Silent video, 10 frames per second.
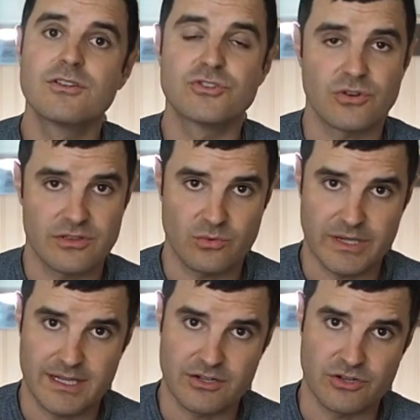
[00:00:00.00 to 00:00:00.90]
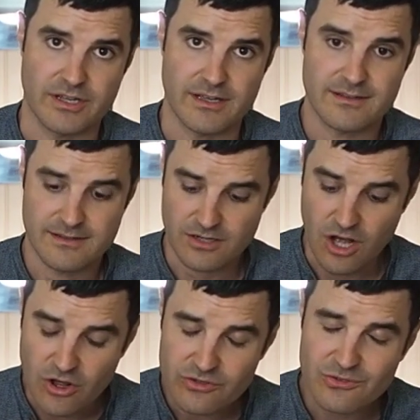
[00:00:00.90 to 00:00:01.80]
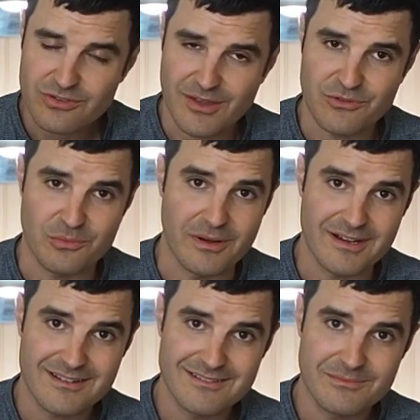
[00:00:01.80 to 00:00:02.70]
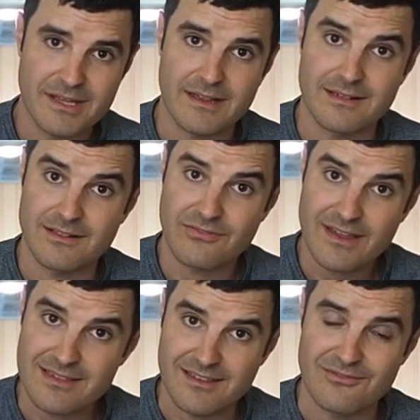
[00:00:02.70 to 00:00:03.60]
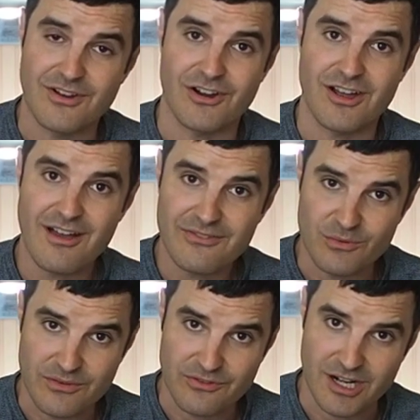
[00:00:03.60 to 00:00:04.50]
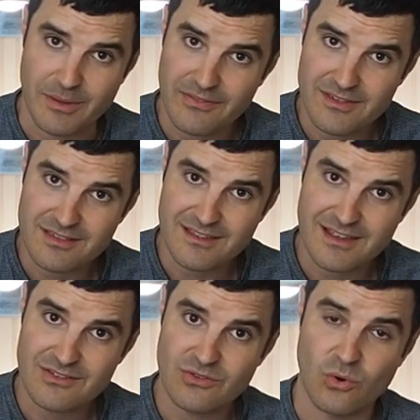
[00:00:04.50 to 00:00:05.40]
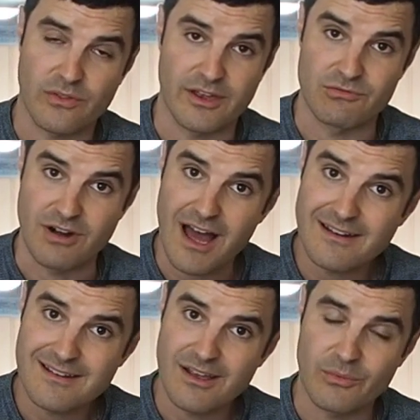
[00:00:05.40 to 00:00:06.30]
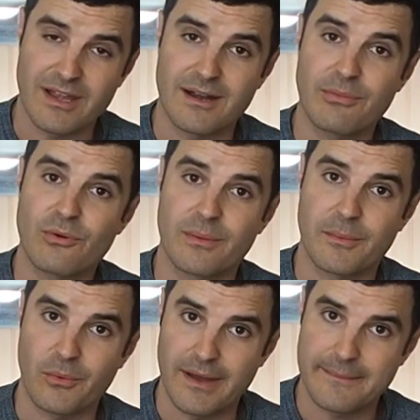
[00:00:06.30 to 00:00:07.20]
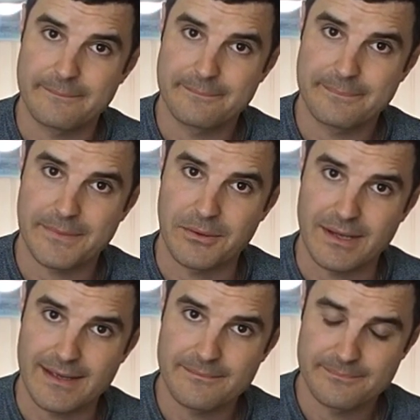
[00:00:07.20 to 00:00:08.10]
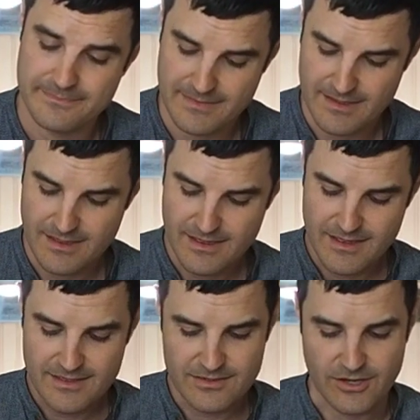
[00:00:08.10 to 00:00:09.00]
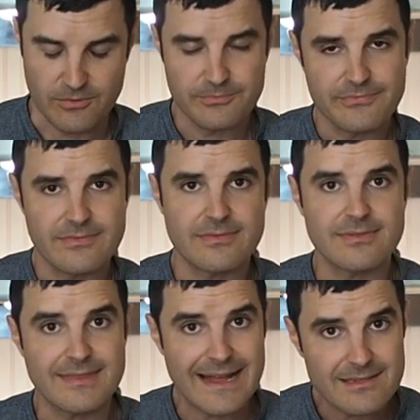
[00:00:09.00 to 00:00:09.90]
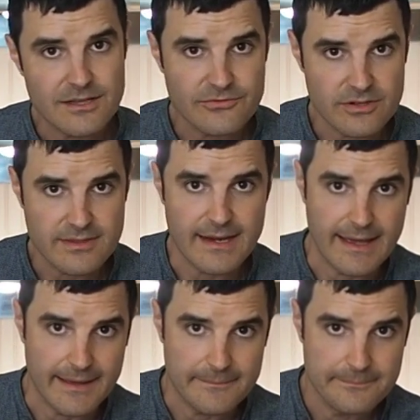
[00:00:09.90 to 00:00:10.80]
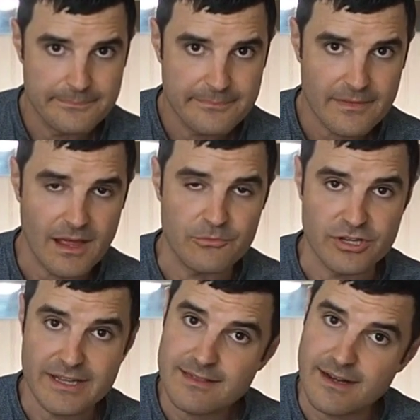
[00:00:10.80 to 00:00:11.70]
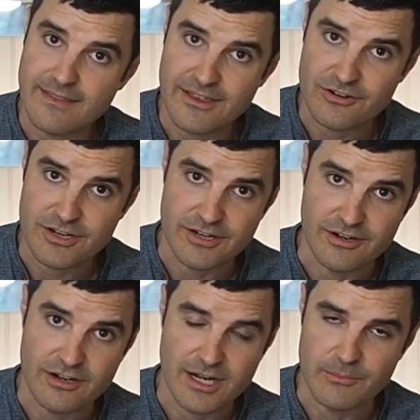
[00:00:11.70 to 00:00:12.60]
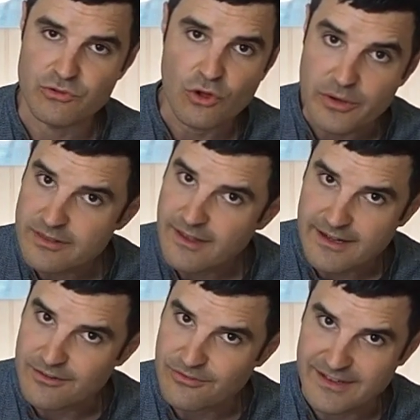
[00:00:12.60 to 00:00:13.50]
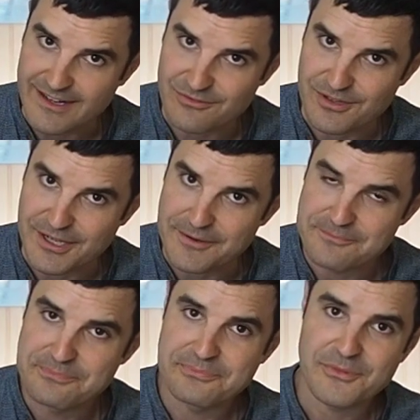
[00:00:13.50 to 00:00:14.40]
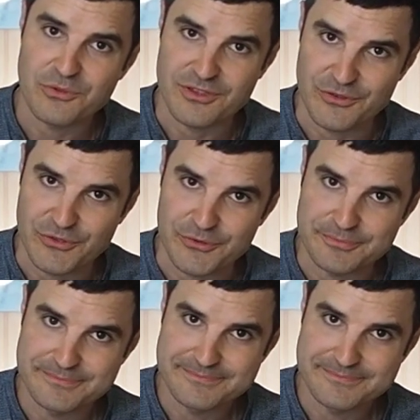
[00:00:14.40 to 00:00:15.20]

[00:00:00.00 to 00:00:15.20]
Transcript: during the week in cooking. Also saves you money because, let's face it, very often we forget about these things or they rot and we end up throwing them away, okay? So that's it for today. I'm really excited that you're here and I'm so excited for the next video. See you soon.